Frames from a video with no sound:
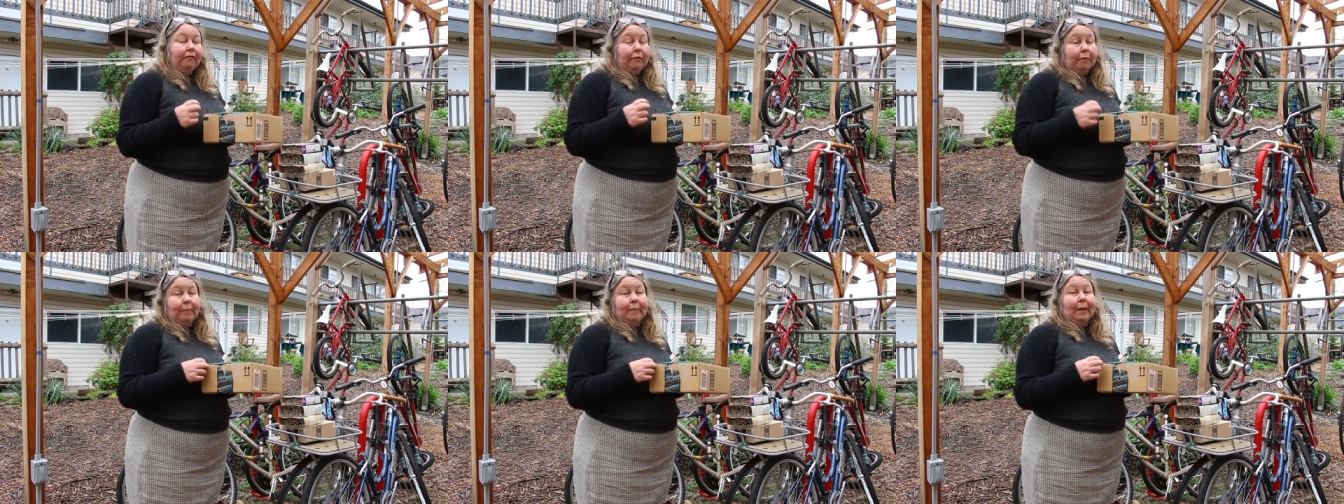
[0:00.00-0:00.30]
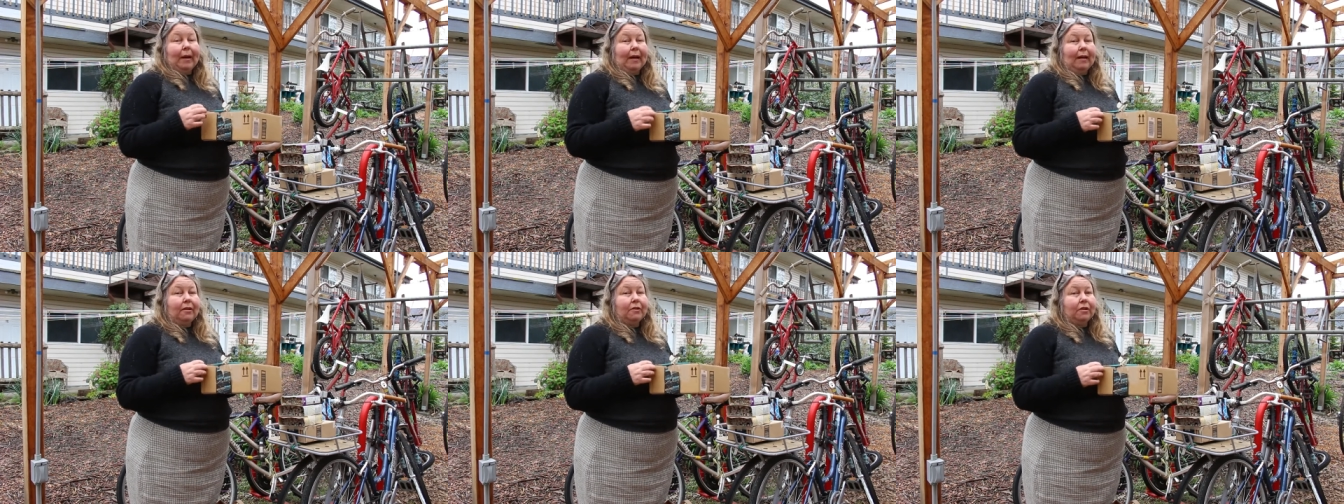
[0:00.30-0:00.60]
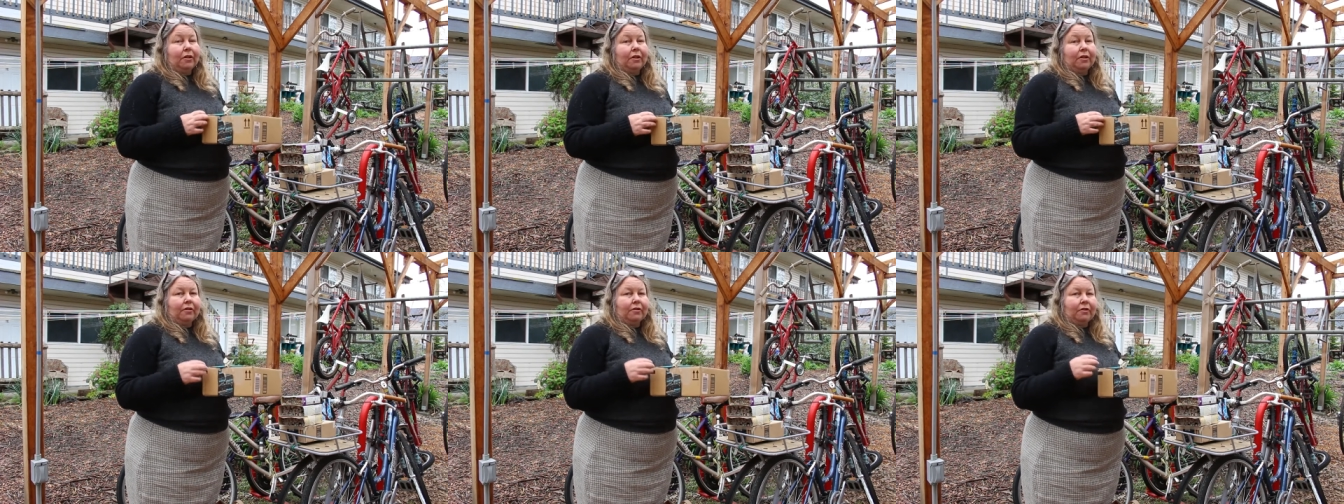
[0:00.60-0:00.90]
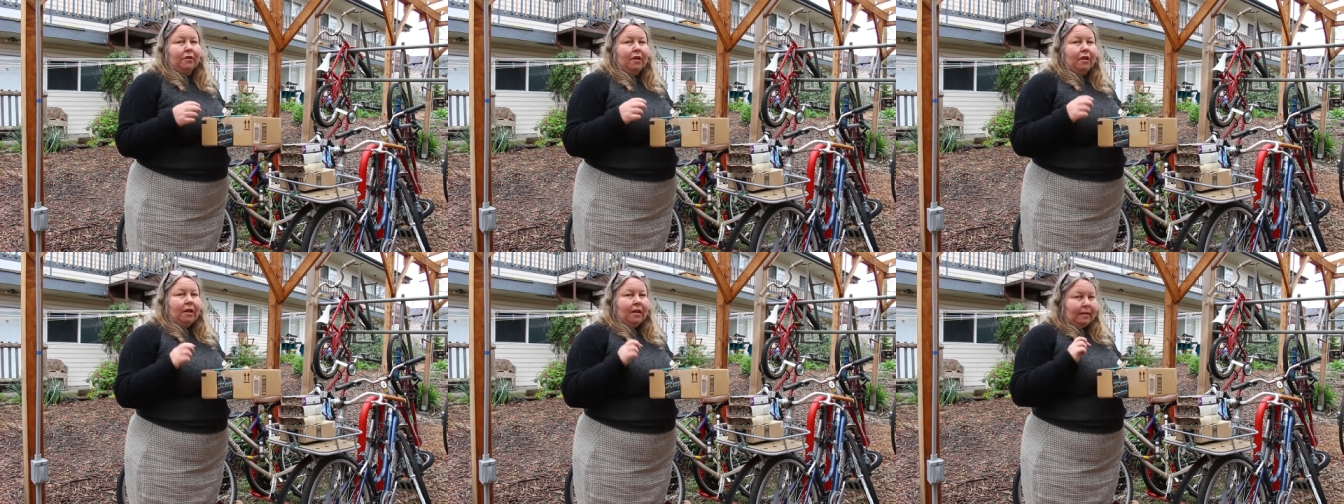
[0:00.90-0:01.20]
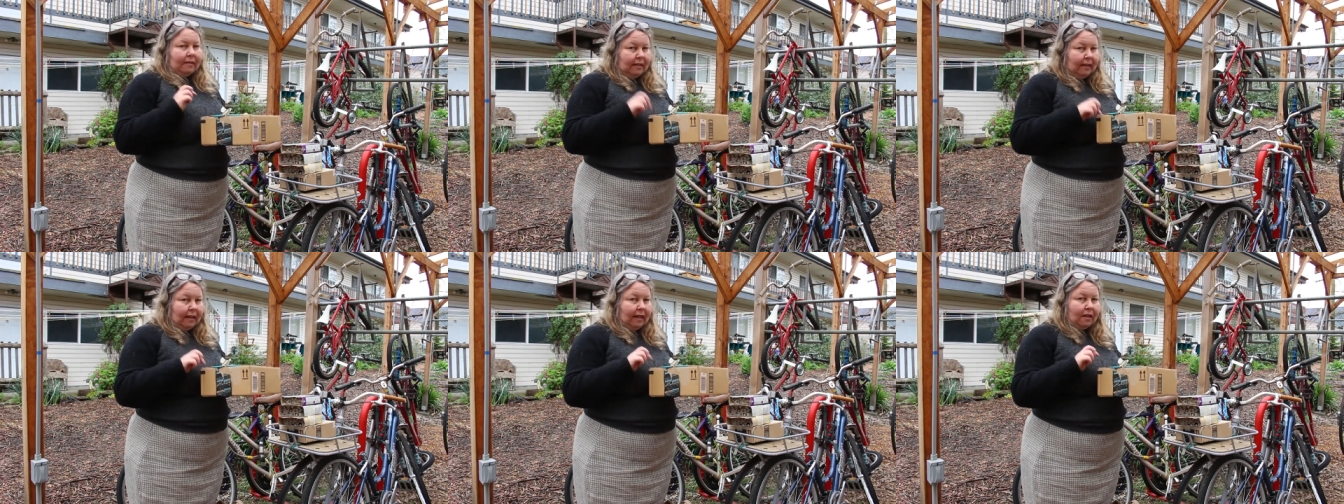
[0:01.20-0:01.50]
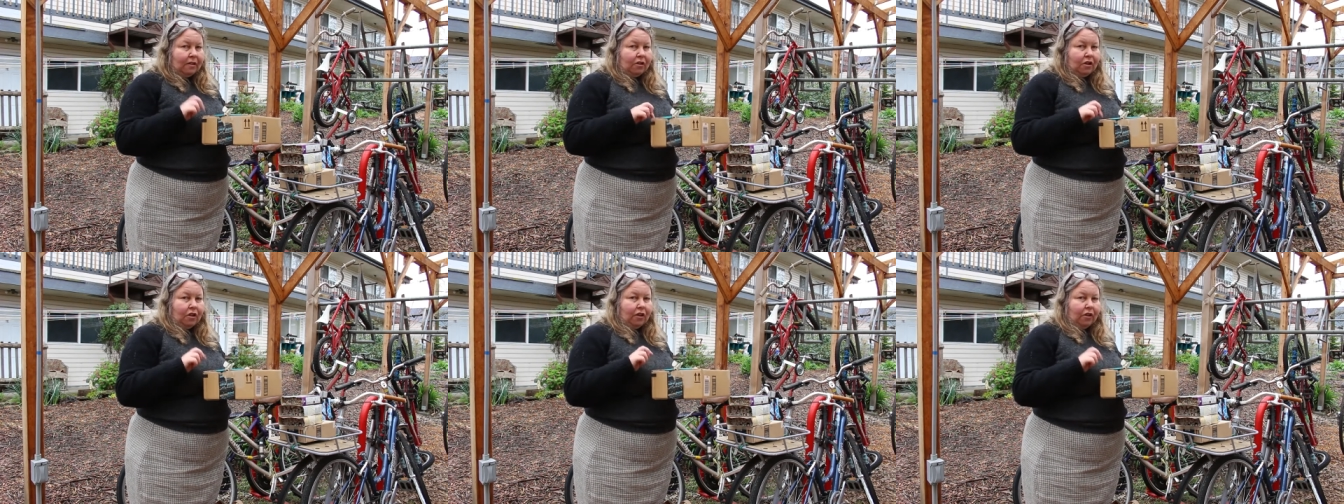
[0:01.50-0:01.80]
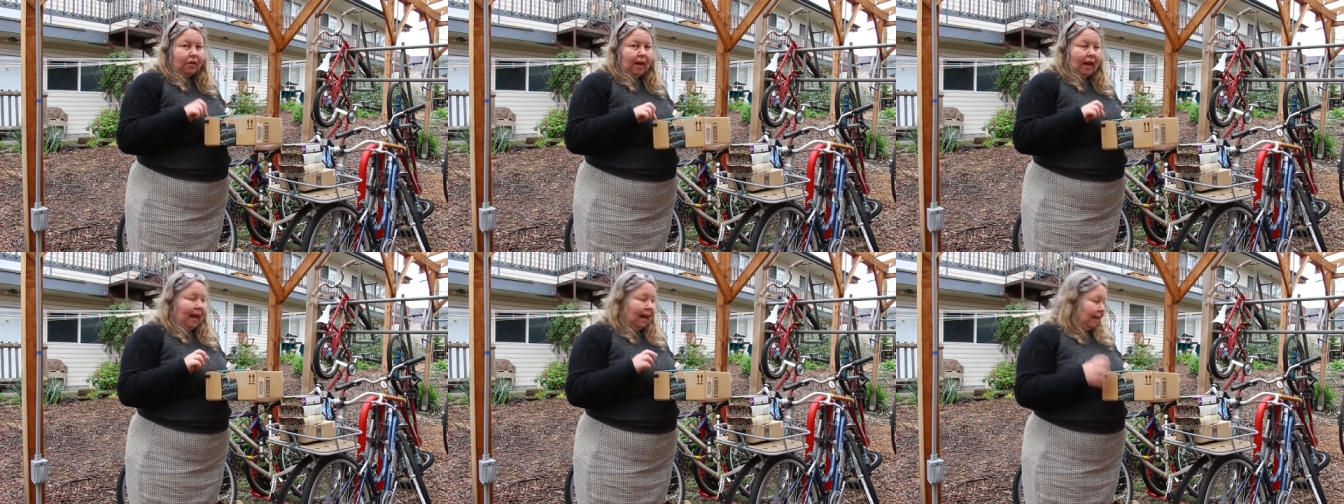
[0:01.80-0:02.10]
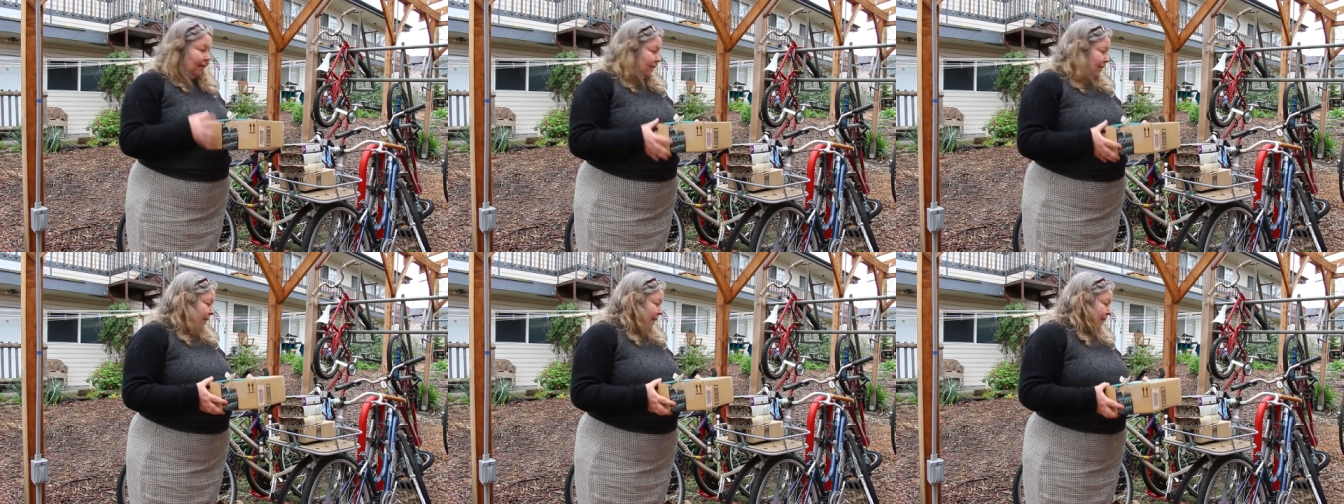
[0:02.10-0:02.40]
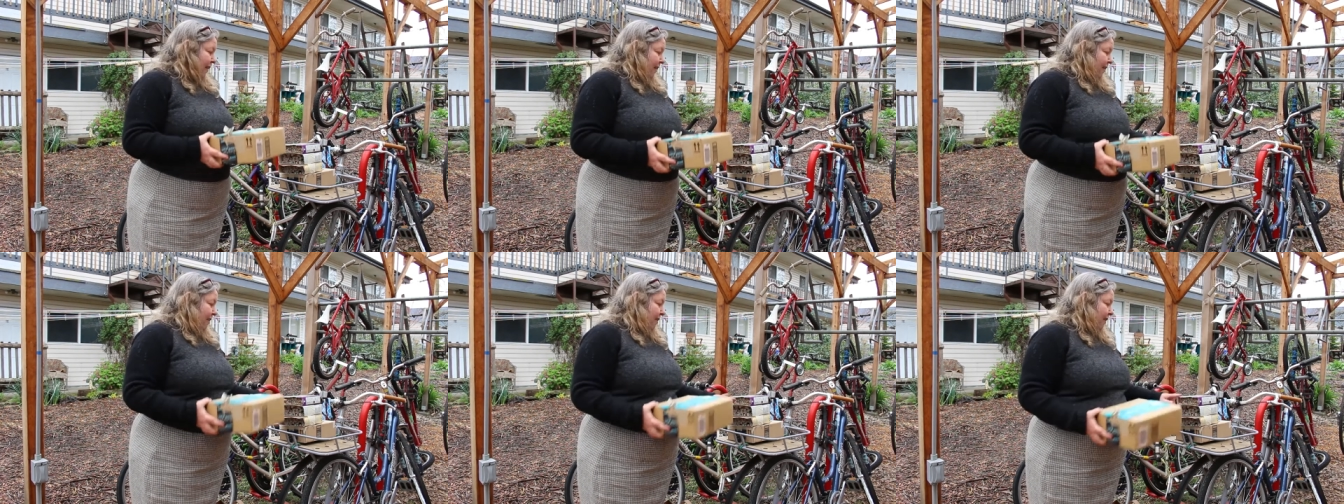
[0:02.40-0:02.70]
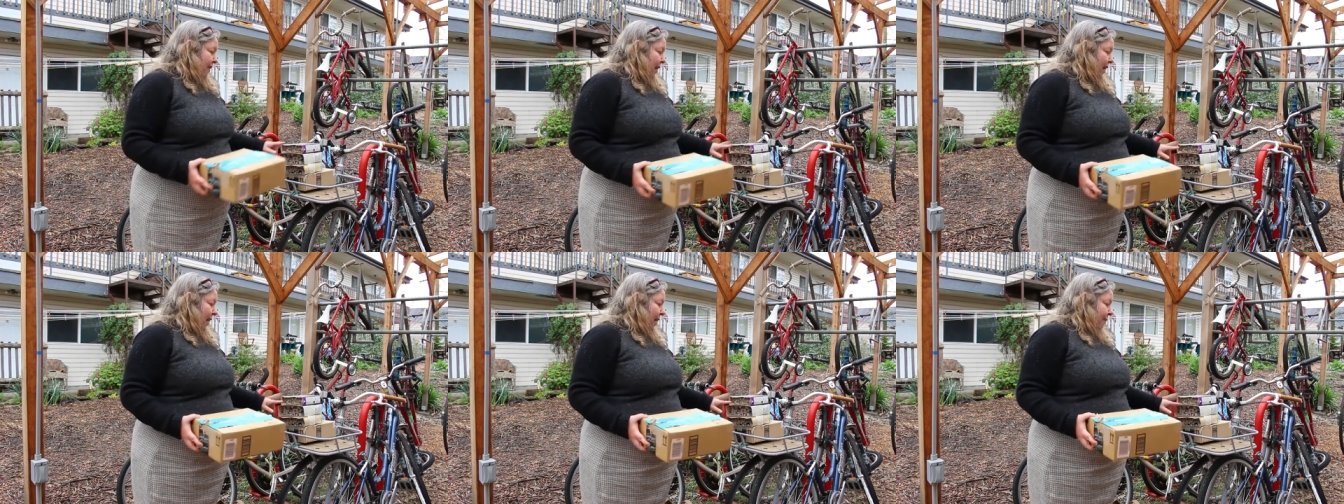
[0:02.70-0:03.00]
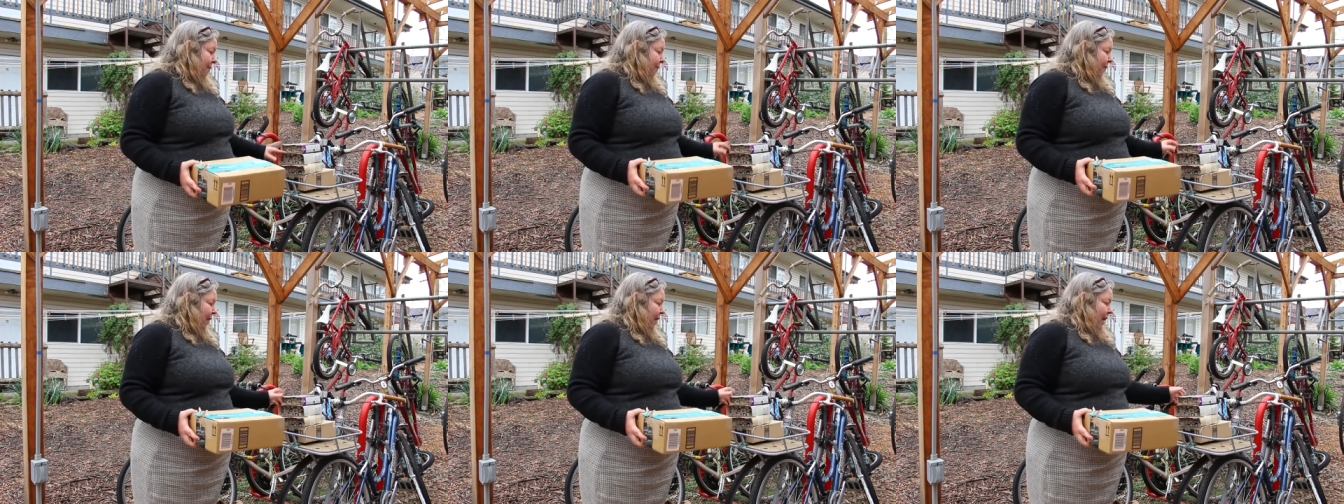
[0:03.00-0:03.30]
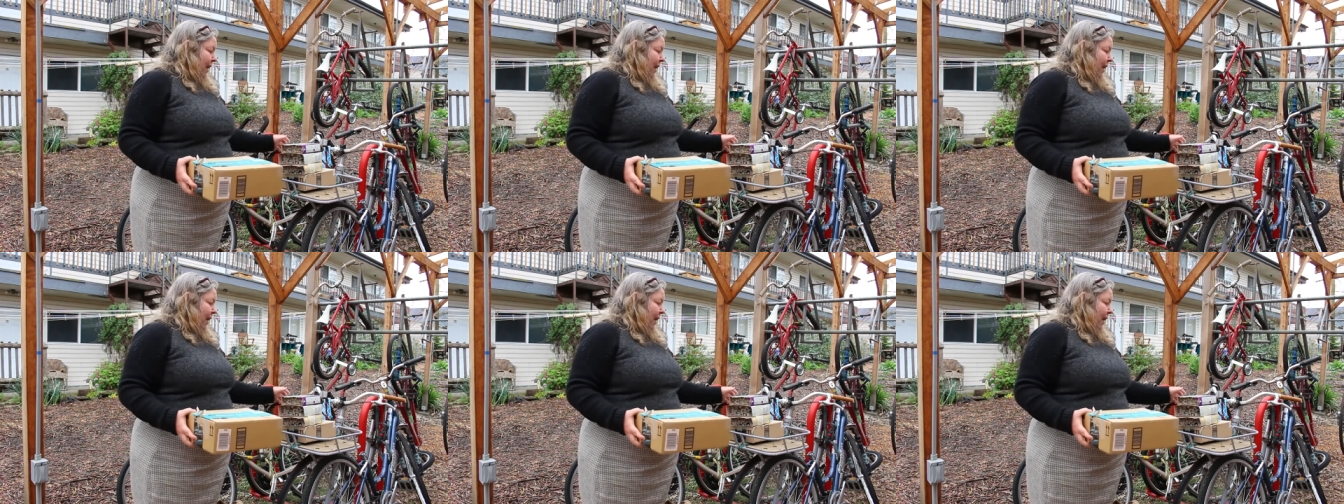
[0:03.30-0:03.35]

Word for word: for predators to get to your eggs than it is to come